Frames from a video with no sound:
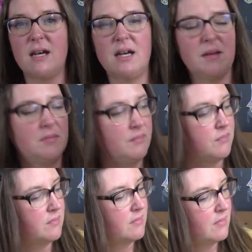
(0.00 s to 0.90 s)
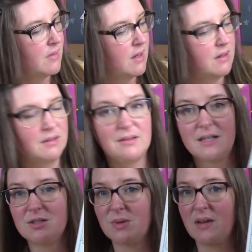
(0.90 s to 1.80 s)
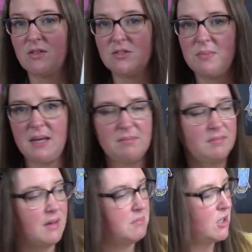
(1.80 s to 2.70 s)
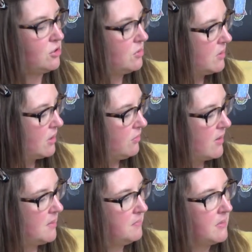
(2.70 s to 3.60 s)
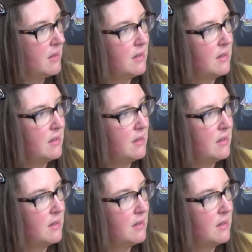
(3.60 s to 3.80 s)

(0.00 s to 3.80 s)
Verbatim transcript: Um, these were given to me. I'm not sure where they're from.